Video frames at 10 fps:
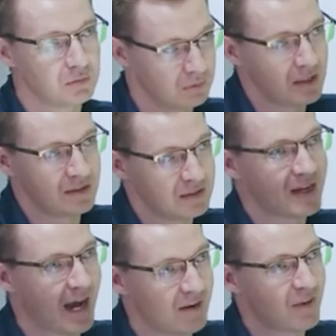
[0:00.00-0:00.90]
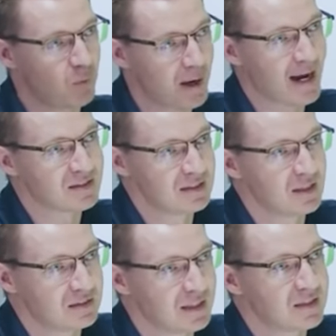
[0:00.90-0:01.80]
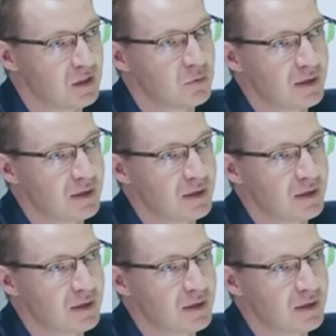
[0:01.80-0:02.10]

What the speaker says: It's kind of the way I see it. Does that sound